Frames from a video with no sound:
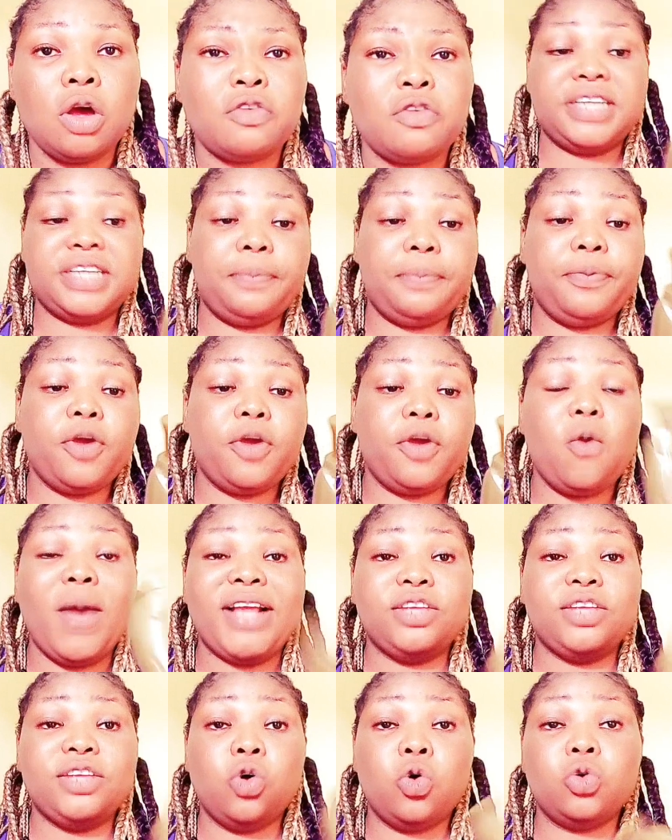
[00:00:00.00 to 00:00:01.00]
See, Pure
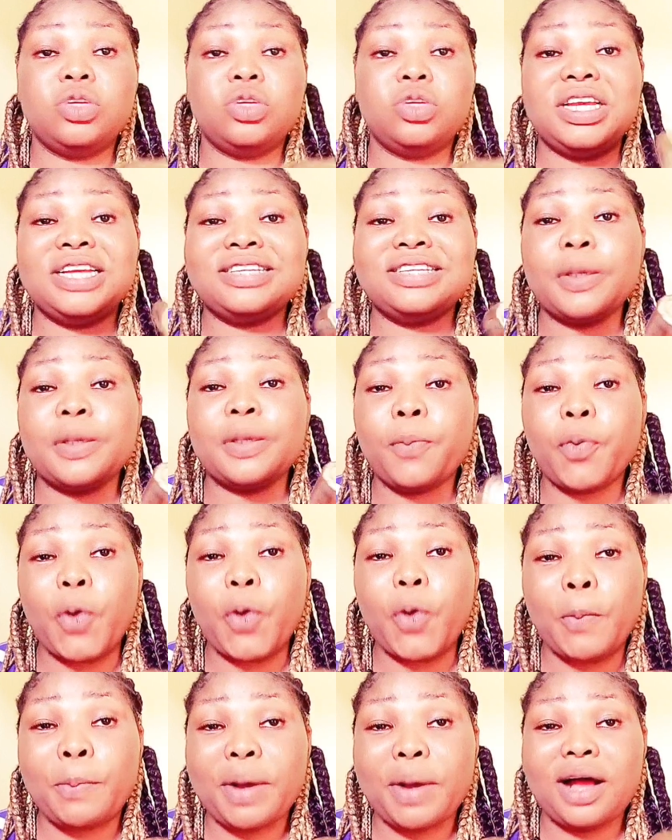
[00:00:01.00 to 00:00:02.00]
White Gold is a
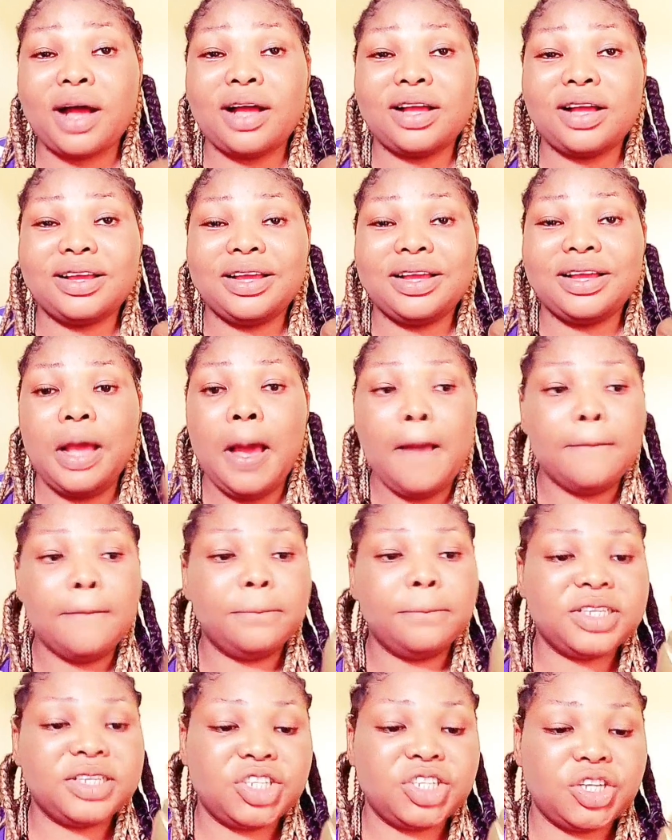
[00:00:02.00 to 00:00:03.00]
proper
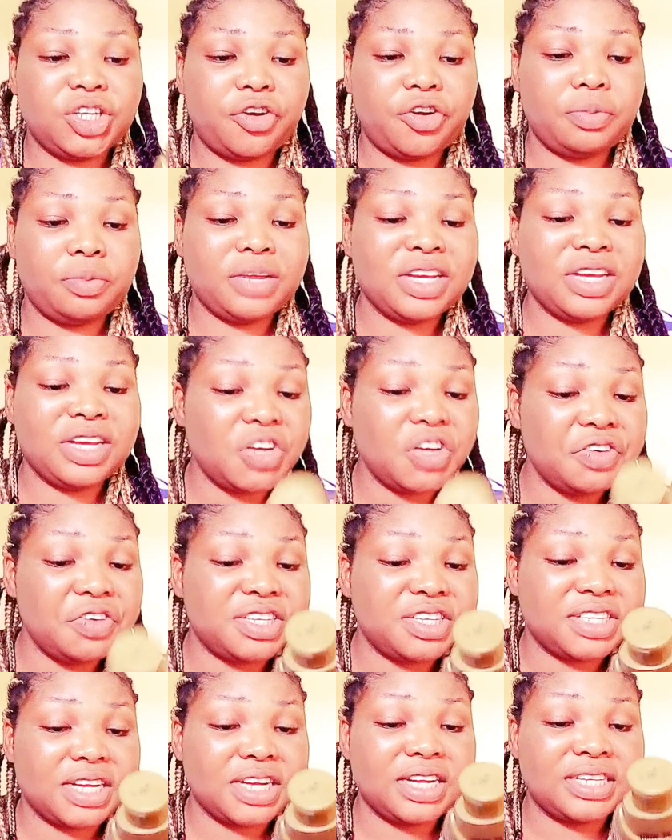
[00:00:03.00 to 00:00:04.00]
bleaching cream. It's not
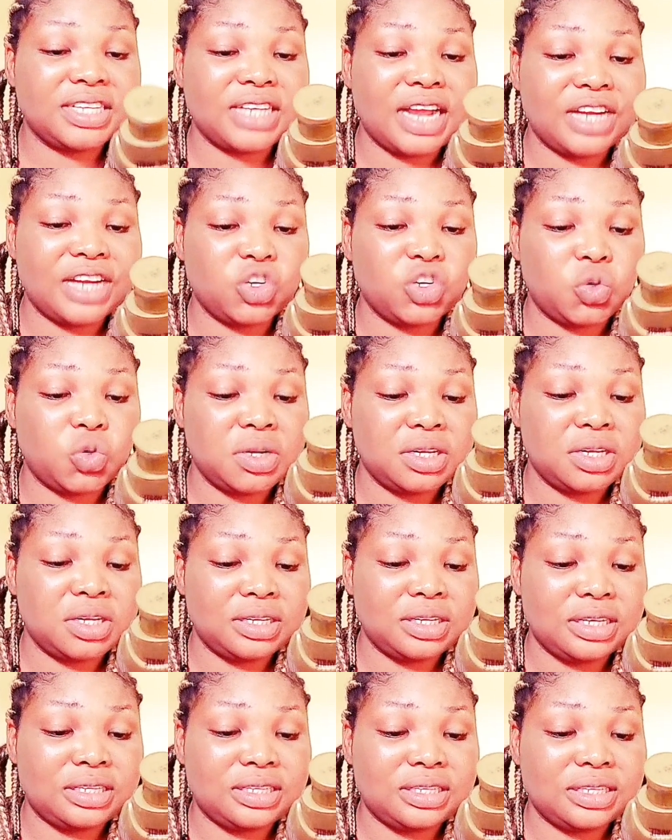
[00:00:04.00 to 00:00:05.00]
written that there's
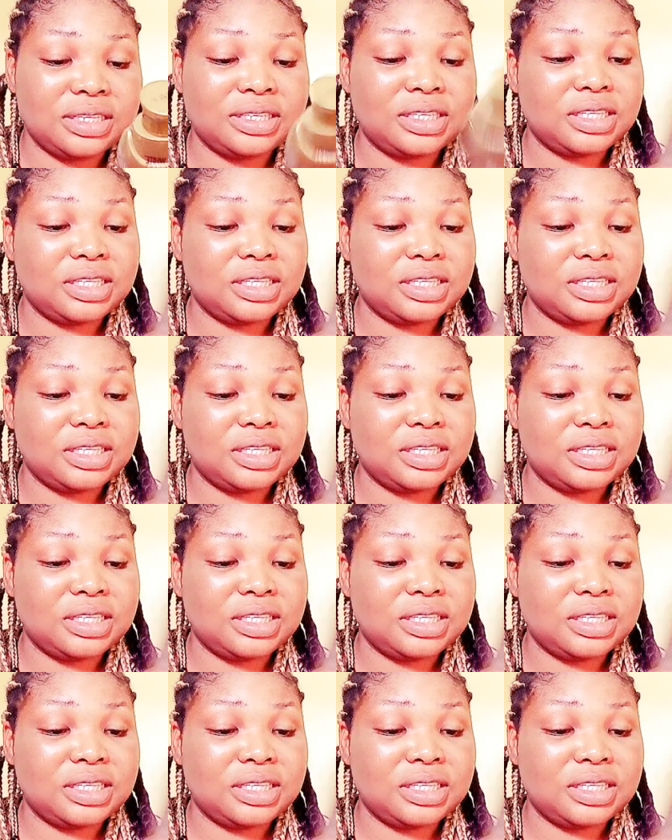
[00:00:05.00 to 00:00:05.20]
hydroquine in it.